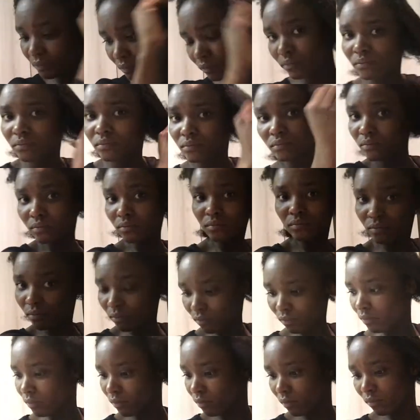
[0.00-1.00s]
Okay, so
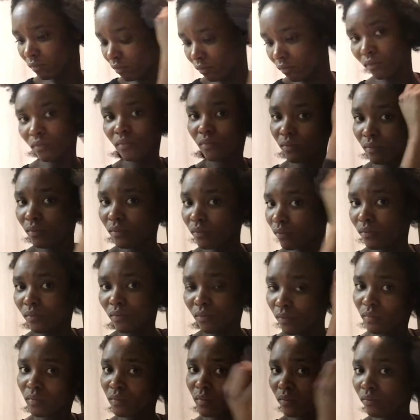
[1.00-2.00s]
obviously you want to
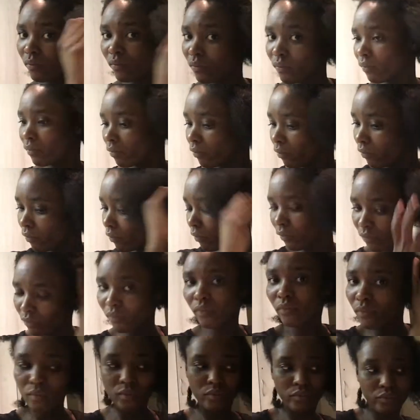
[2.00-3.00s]
section everything
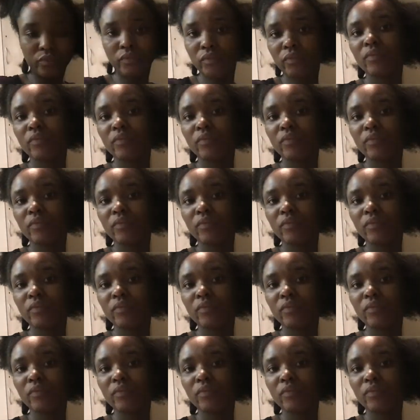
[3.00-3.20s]
off.